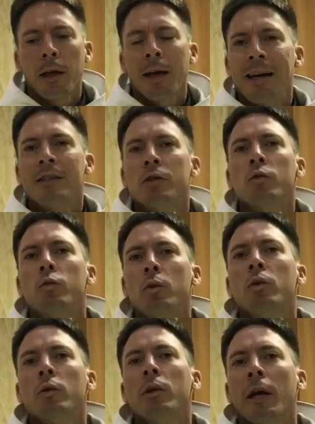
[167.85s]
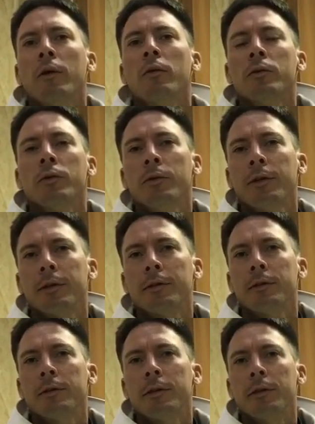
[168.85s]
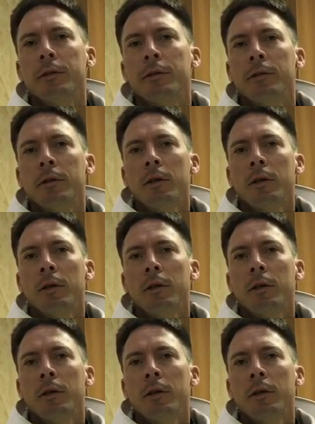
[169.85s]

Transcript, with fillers: "Hey, as a rule, I don't do this," you know.